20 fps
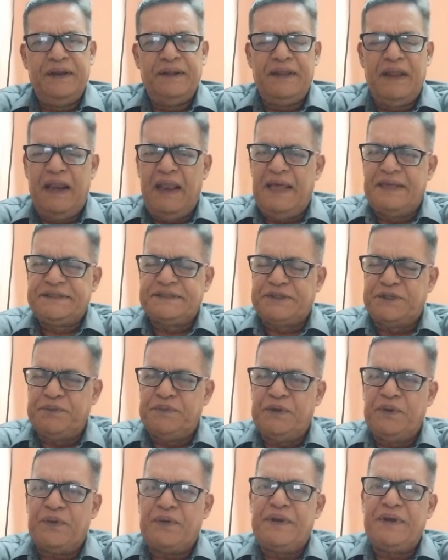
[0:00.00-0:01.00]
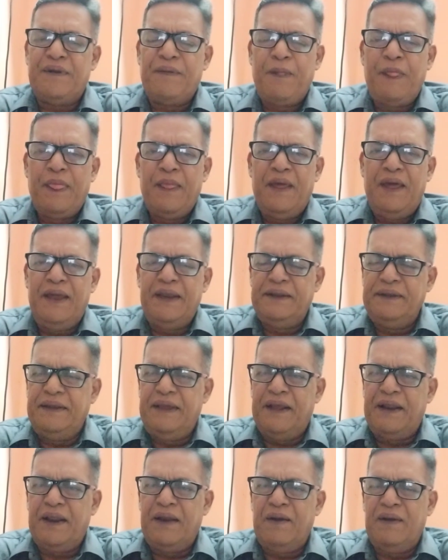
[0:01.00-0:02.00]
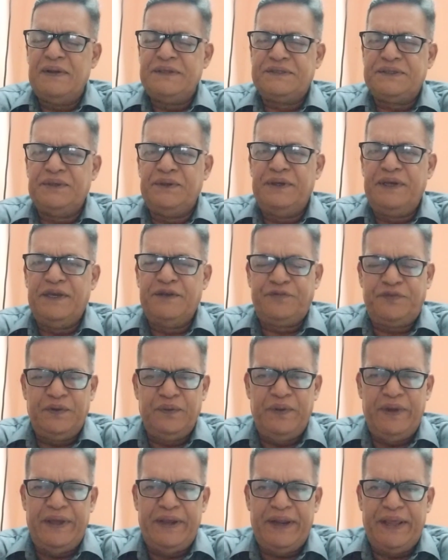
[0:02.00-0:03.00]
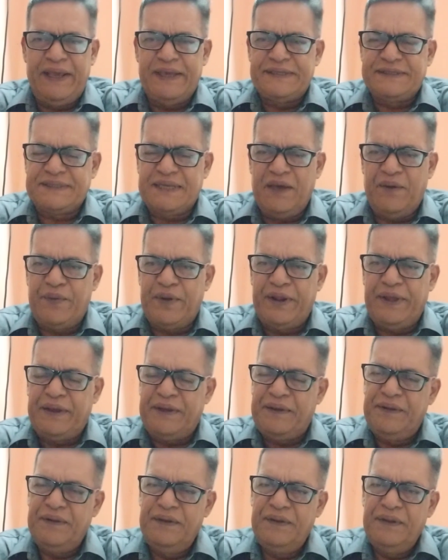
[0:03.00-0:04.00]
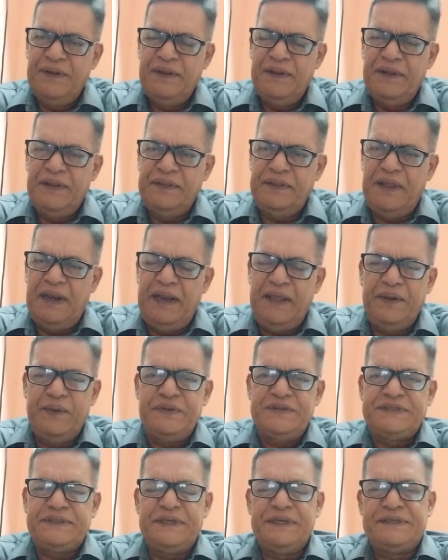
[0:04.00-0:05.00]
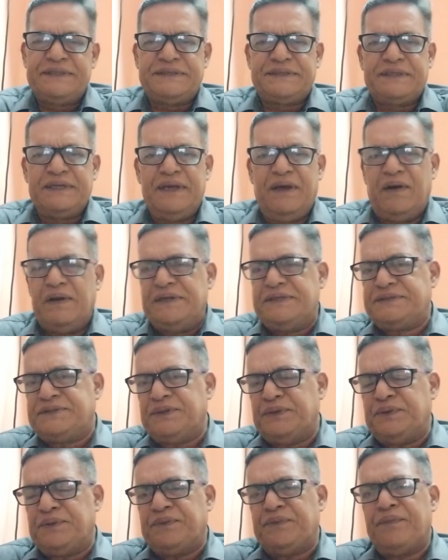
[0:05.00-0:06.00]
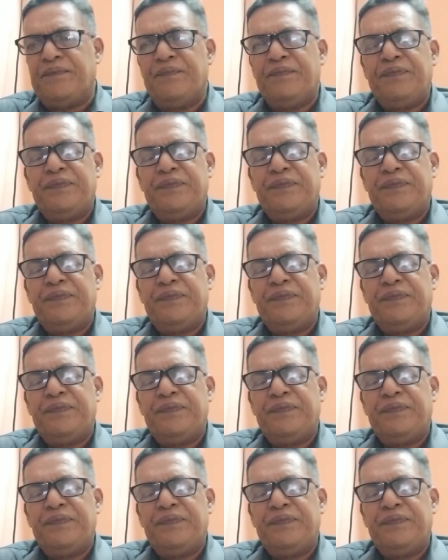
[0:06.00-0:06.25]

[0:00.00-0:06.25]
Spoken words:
the last book. And there are also a few areas covering the linguistics also.